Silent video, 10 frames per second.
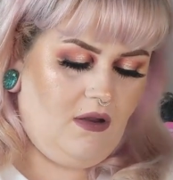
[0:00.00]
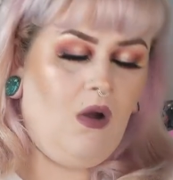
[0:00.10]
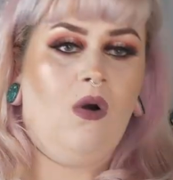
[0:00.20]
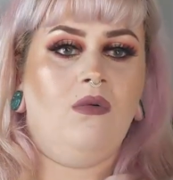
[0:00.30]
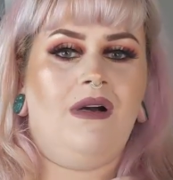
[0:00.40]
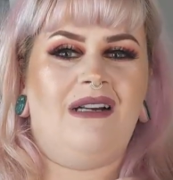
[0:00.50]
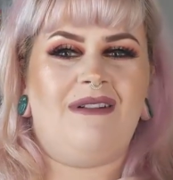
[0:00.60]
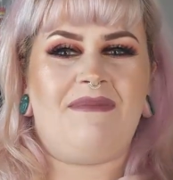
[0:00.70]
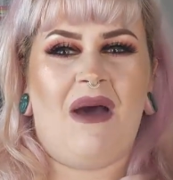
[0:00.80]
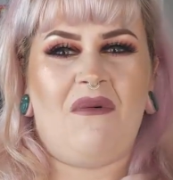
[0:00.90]
Oh, I
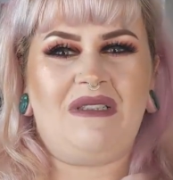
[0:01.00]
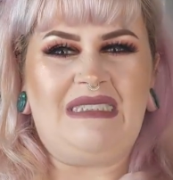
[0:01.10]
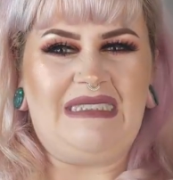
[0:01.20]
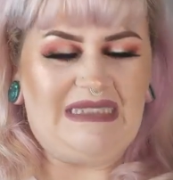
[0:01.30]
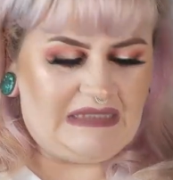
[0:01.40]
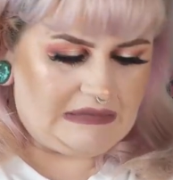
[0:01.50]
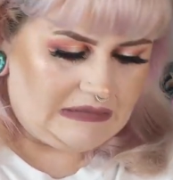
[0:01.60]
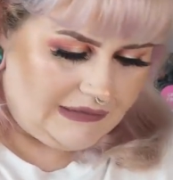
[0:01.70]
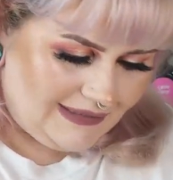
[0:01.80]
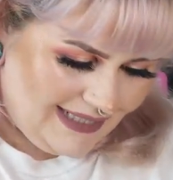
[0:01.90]
ripped that one.
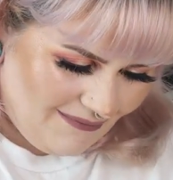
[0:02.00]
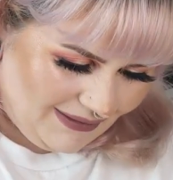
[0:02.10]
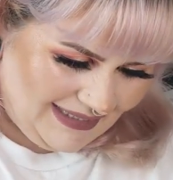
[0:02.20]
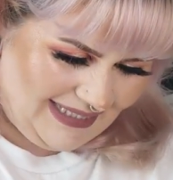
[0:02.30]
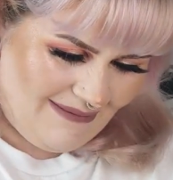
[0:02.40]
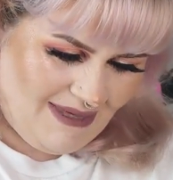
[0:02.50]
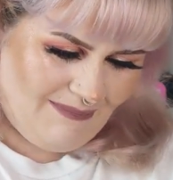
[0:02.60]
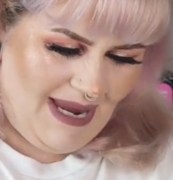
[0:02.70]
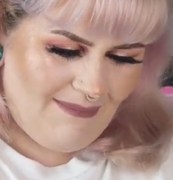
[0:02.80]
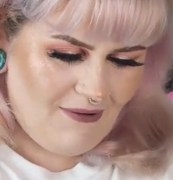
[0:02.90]
I wanted to keep the
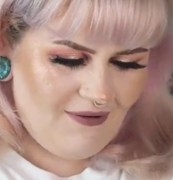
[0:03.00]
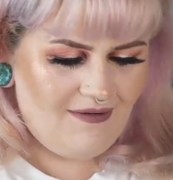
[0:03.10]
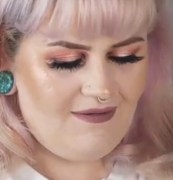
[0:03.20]
paper.